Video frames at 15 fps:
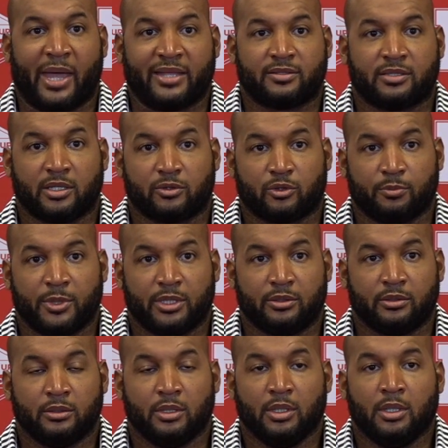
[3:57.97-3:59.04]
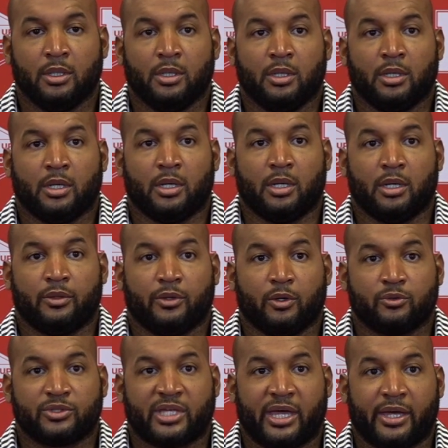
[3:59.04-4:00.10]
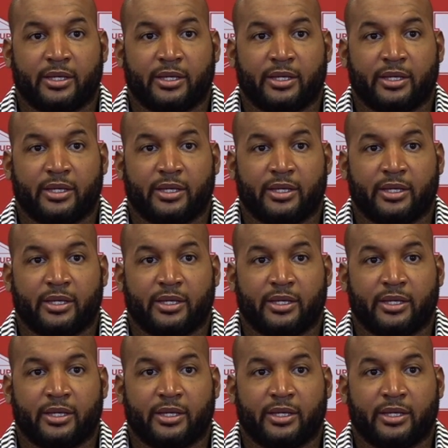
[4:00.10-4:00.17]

Matt Sichterman. Those